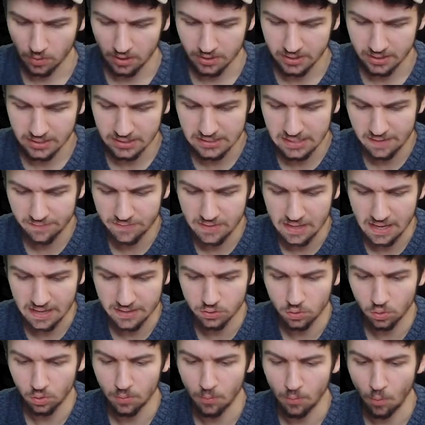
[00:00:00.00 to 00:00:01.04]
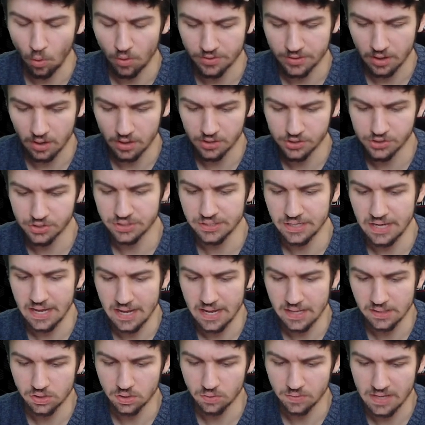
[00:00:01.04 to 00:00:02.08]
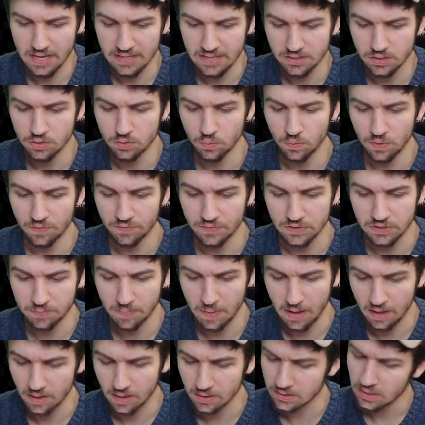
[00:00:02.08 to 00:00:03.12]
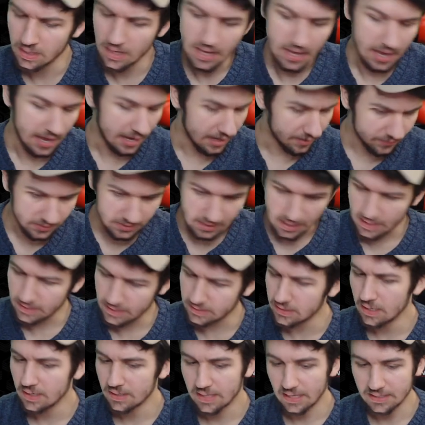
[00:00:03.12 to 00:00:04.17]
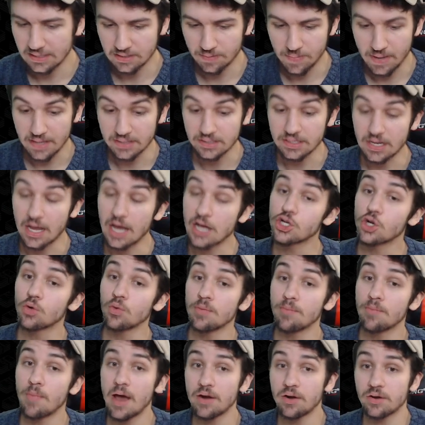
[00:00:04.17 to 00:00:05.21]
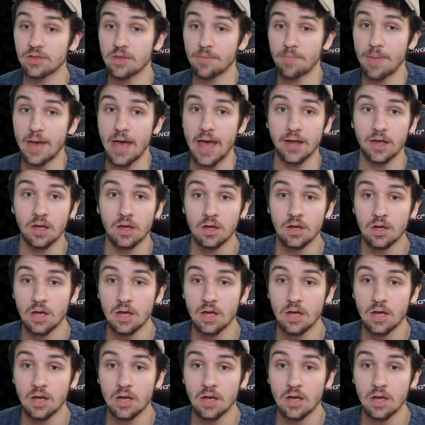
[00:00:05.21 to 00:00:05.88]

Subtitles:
He doesn't have the Ice Golem or the Archers in hand, so he has to use one of his spells. And if he does, that's amazing. I should have went Miner at the back.